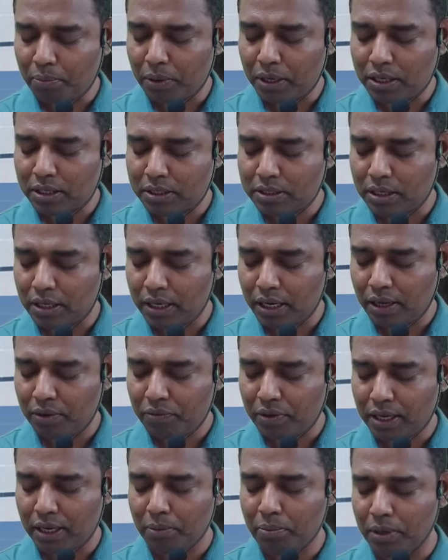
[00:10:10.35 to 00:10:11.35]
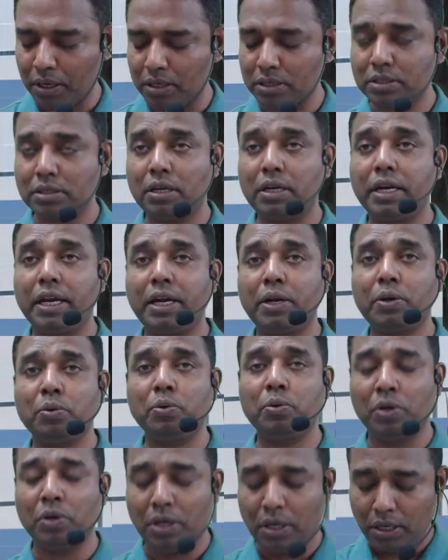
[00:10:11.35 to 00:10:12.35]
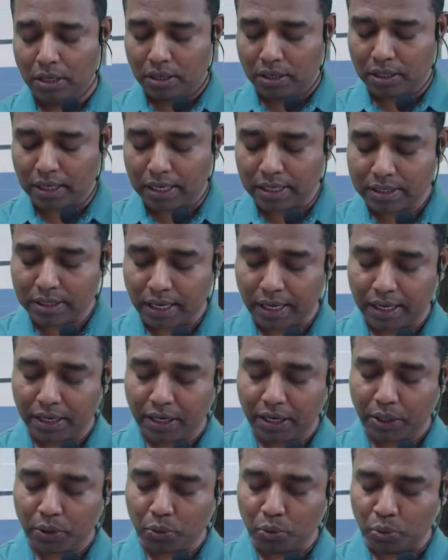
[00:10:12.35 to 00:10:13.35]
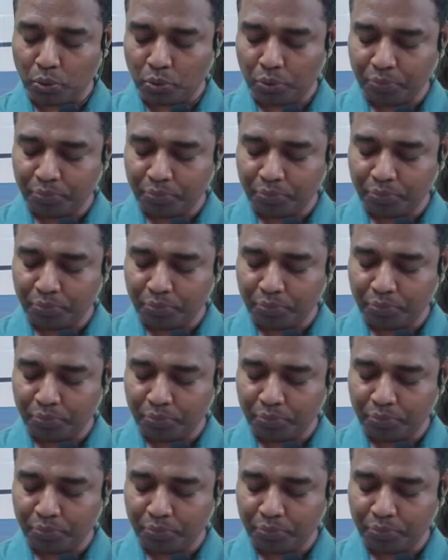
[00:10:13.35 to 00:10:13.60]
plus 35 plus 32, that is 92.